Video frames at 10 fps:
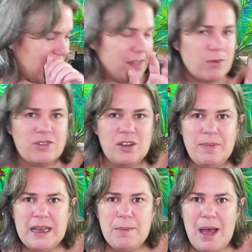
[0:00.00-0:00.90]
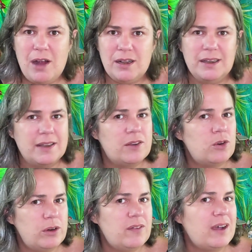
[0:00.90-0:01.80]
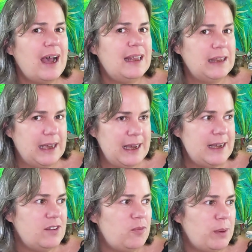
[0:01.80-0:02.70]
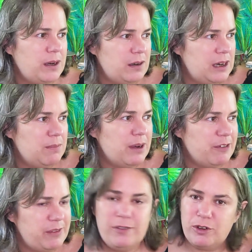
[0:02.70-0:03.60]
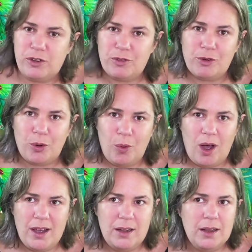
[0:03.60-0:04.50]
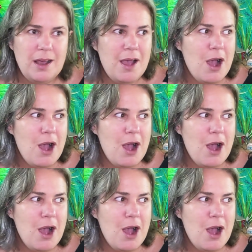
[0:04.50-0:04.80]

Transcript: And there was something about it, like the Nordiska I like, it's been in my favorites for a while,